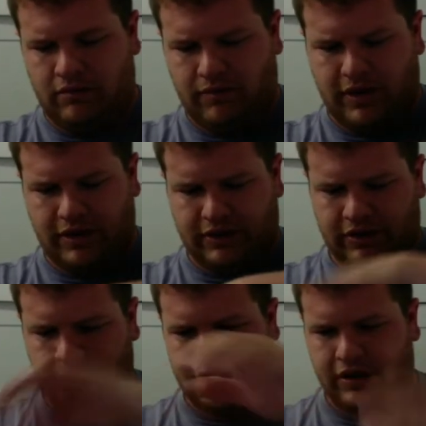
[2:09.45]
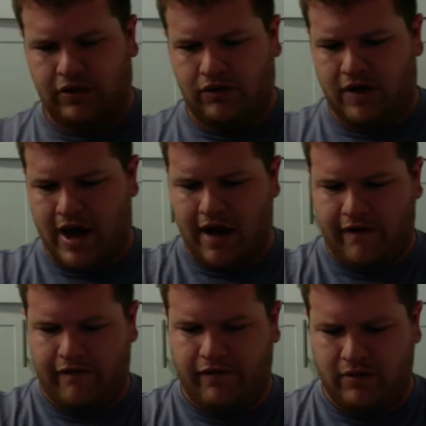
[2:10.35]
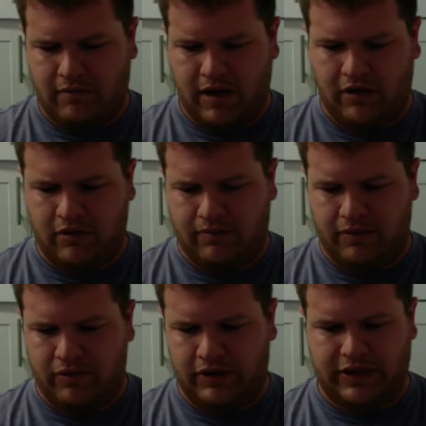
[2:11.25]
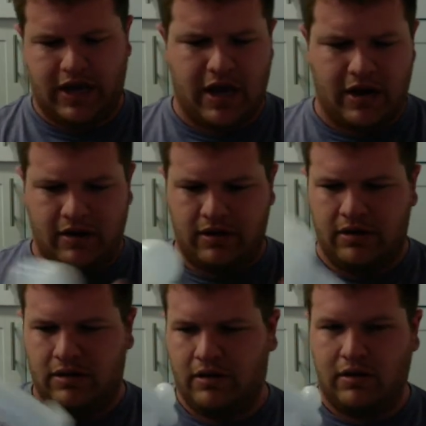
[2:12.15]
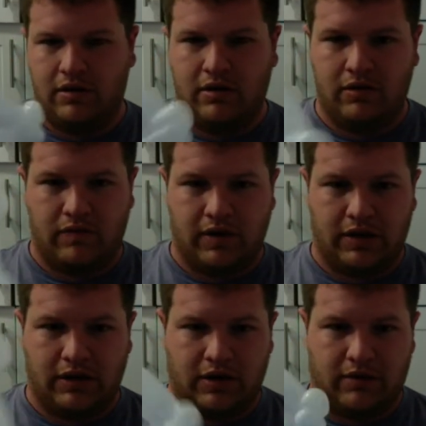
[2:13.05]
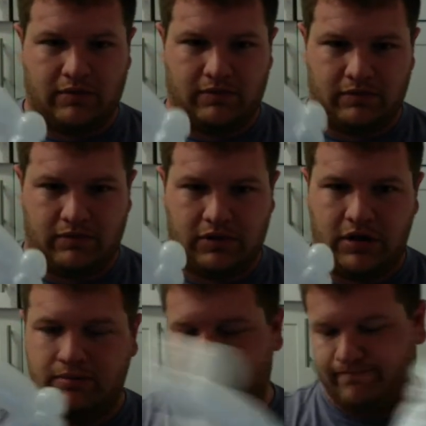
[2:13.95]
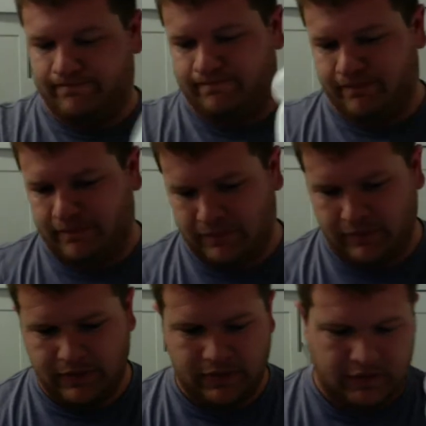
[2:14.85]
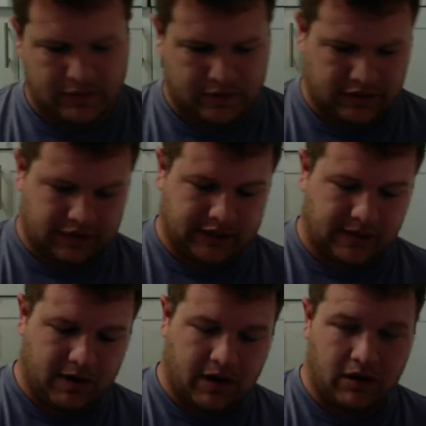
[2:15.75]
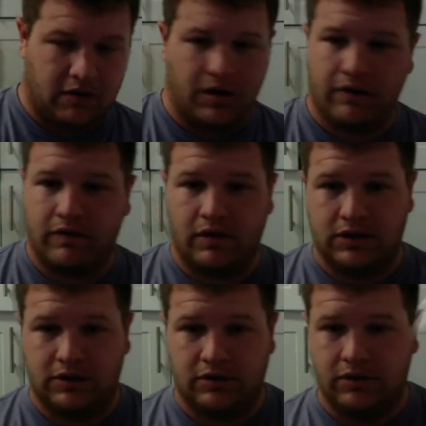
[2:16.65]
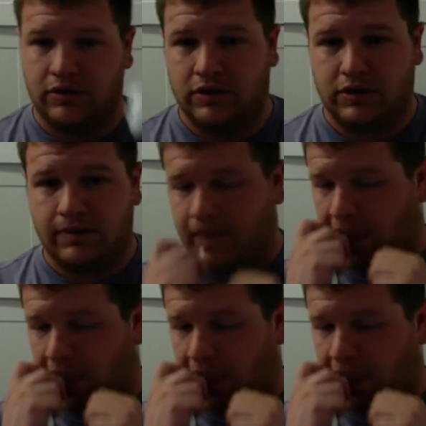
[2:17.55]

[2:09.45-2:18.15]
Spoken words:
Basically, you have My Little Pony's head right there. Okay? Take the same color, whatever it is you use.